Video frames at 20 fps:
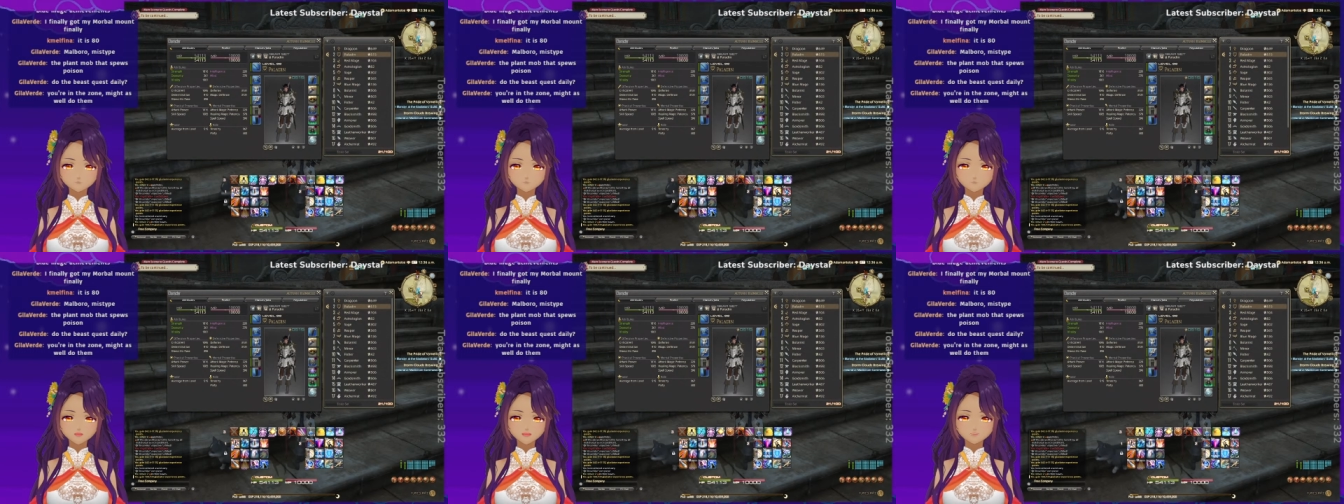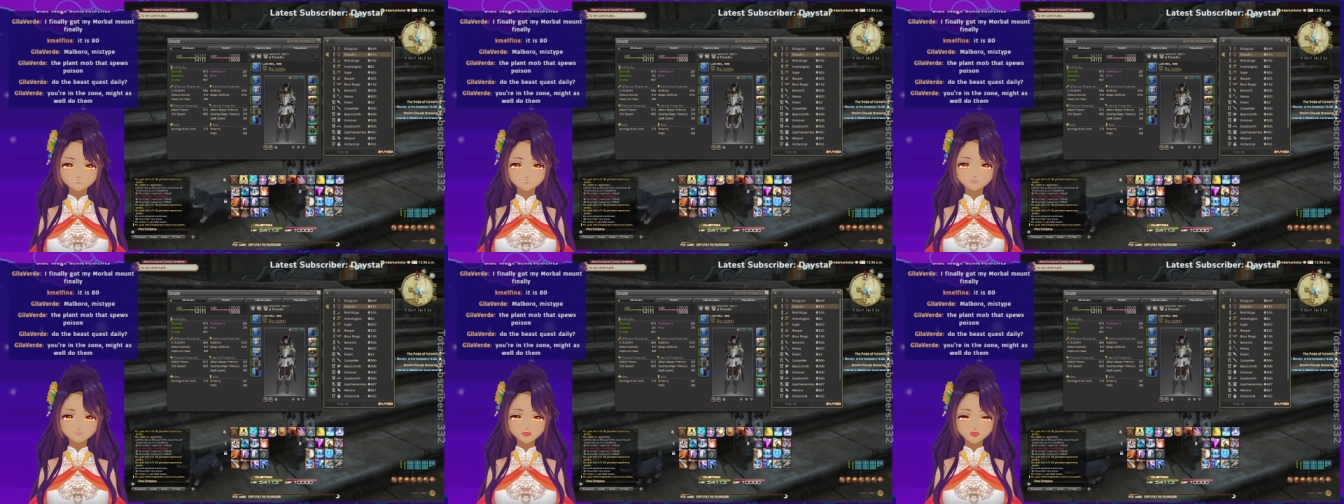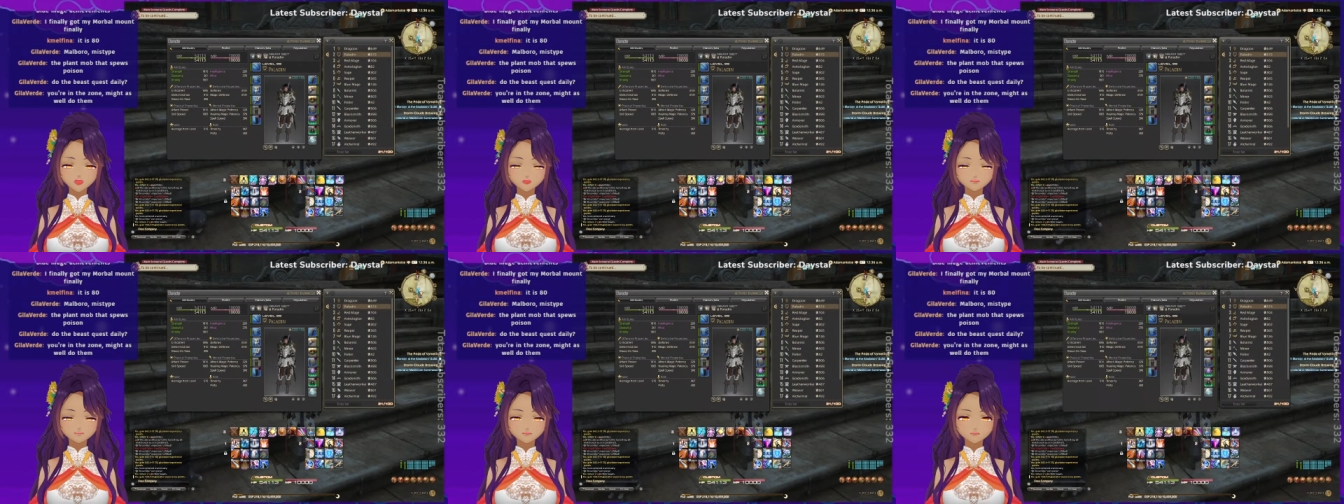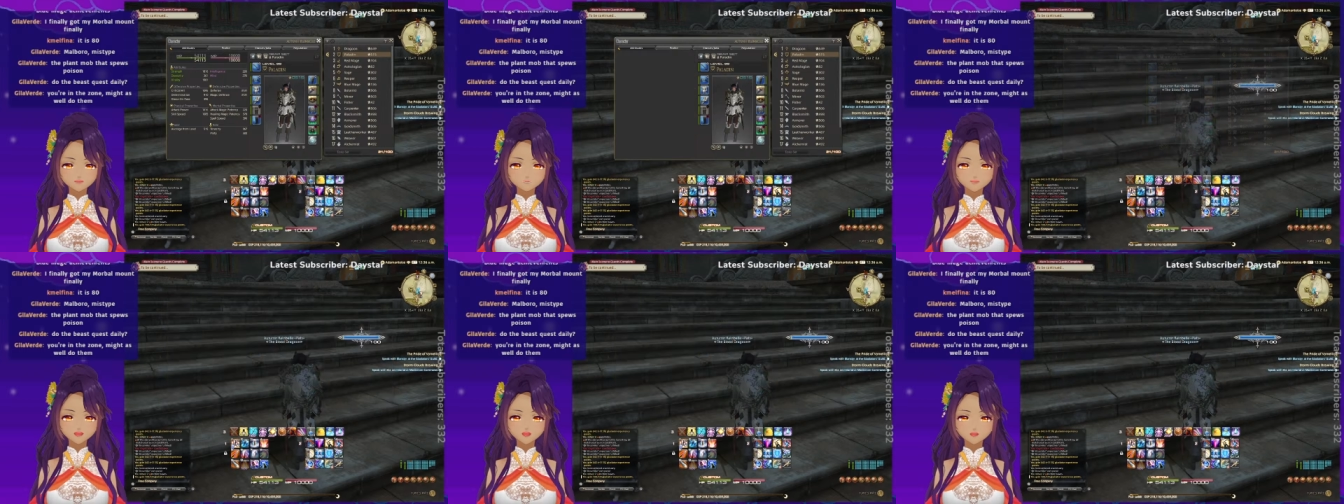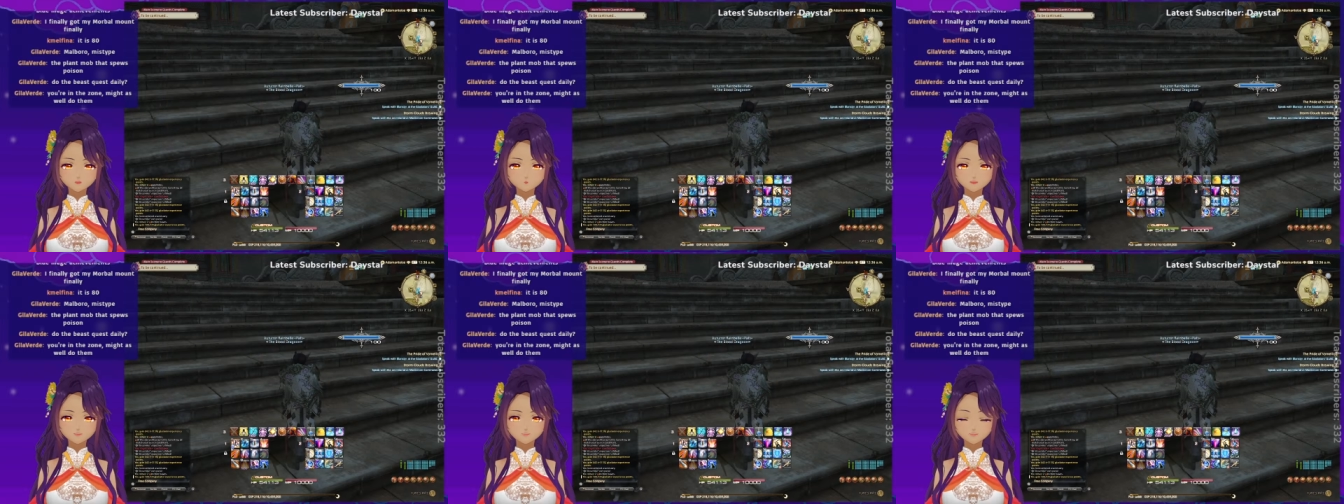Actually, no, there is
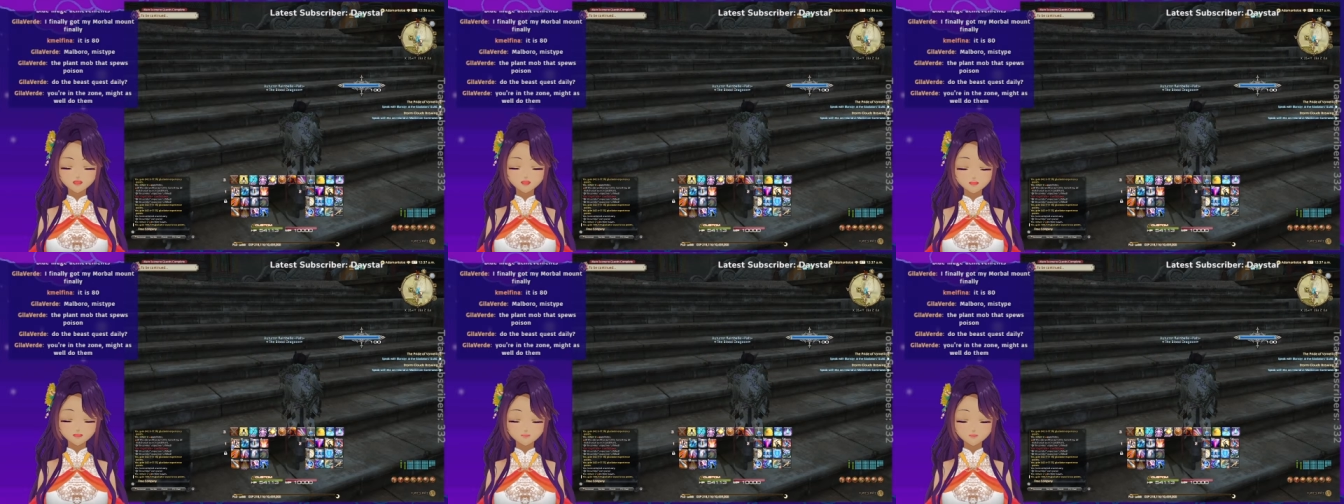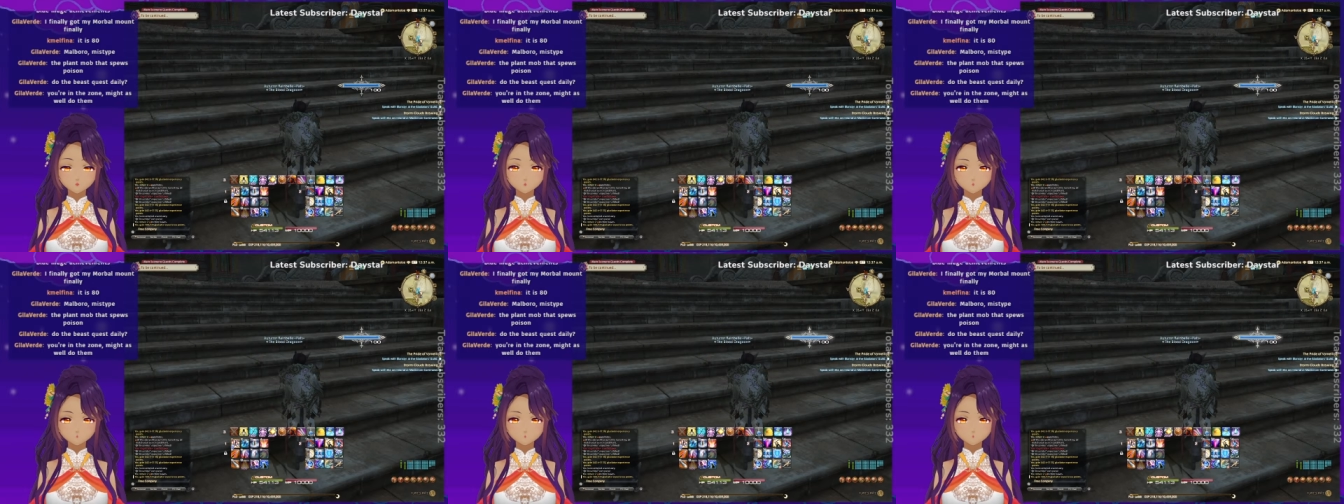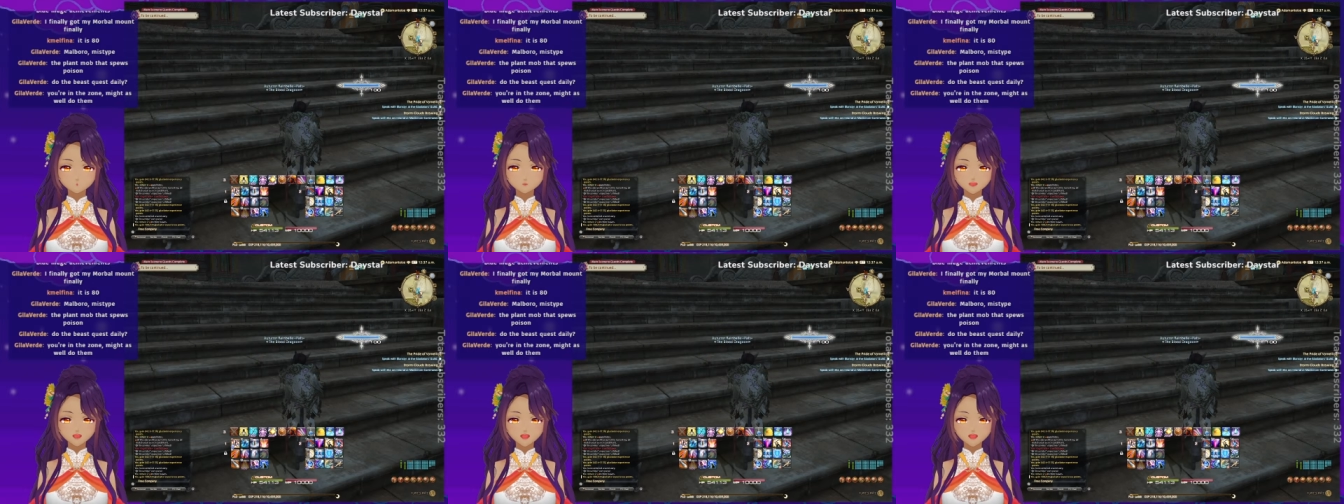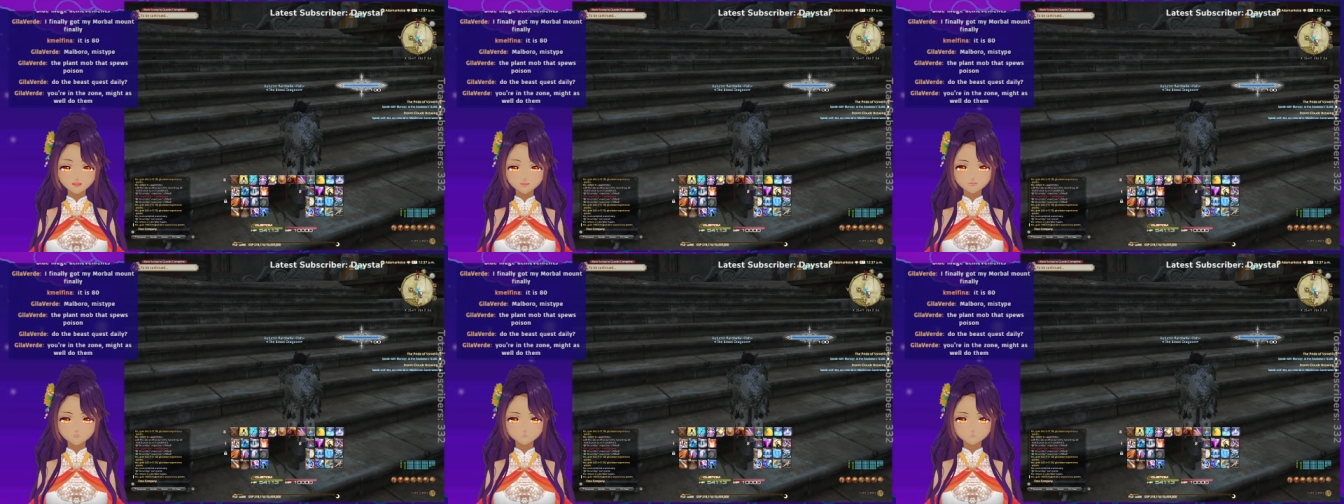other ones that I can do, right?